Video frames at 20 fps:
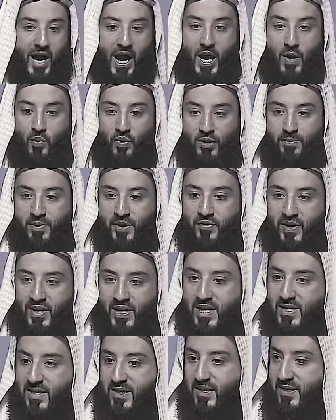I will be
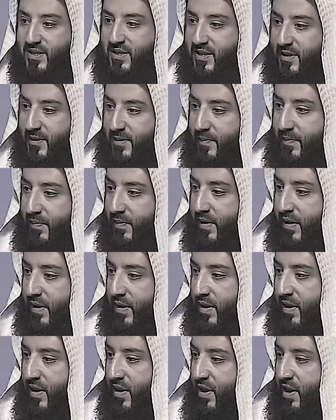released.
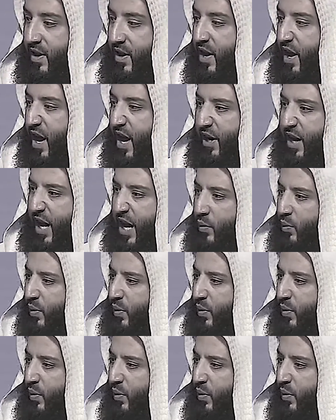And I